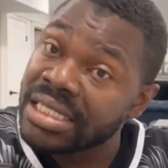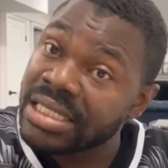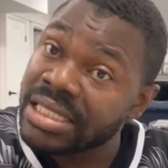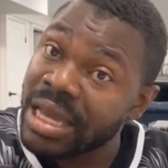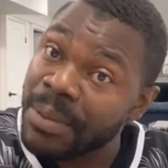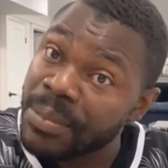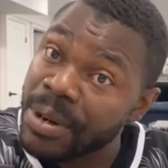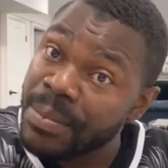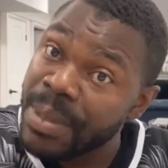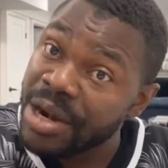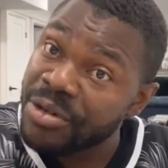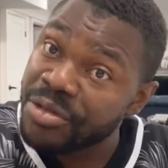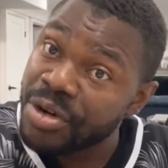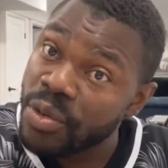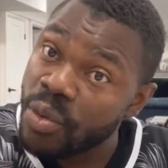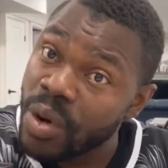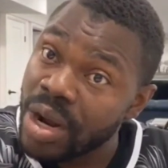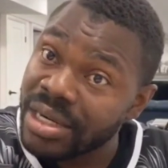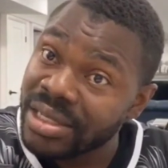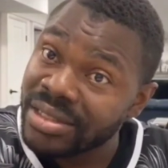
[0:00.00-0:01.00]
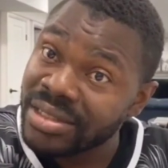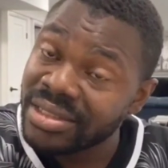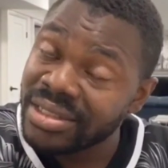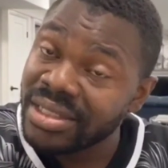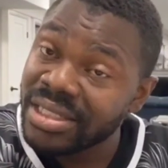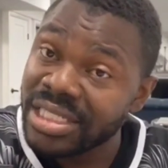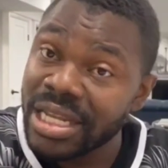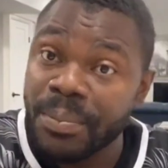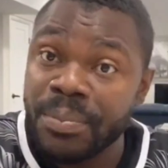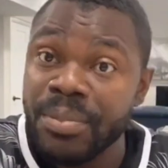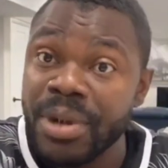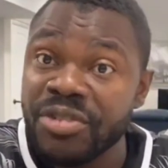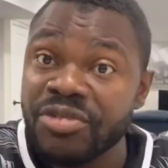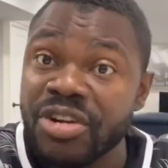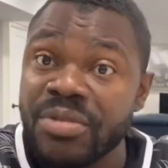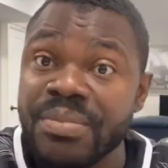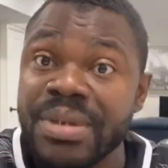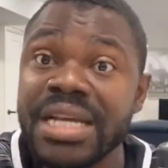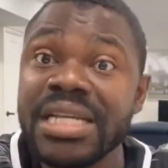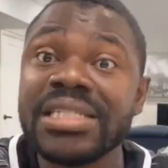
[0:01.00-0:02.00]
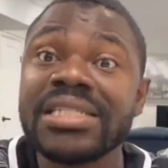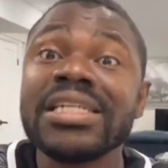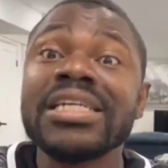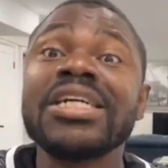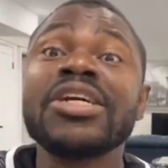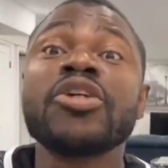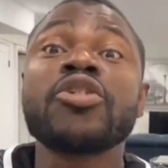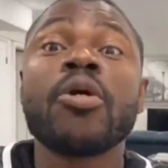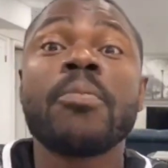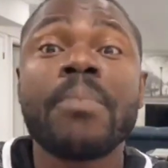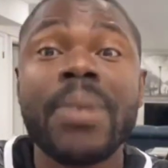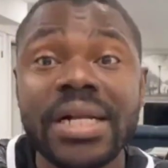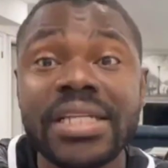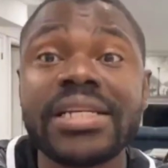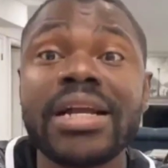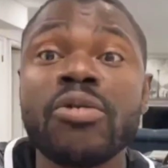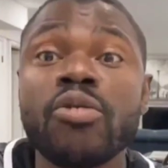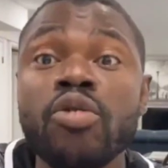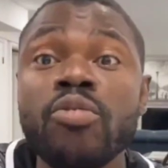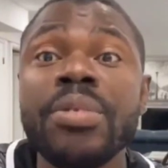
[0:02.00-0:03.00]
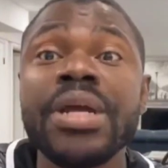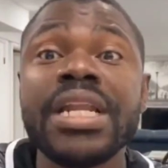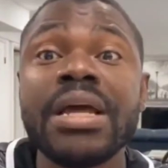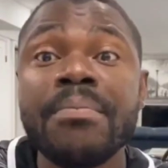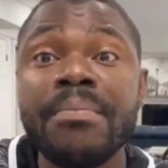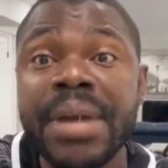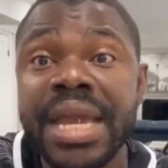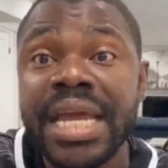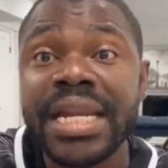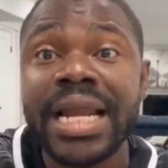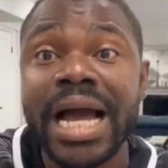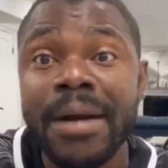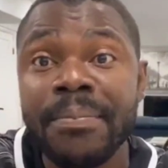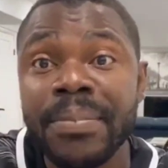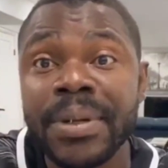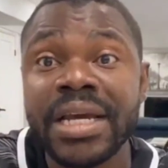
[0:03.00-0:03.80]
Supplementary means your partner could be the main applicant or holder of the card,